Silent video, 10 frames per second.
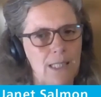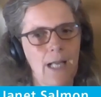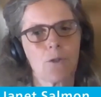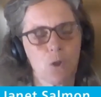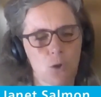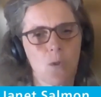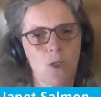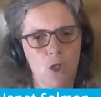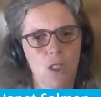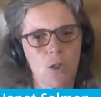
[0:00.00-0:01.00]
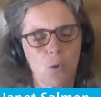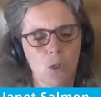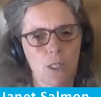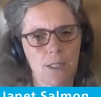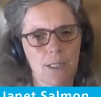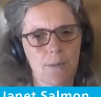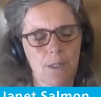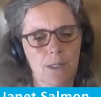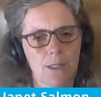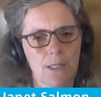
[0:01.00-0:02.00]
now talk to engineer to order
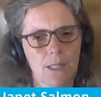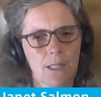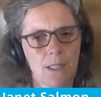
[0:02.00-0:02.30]
customers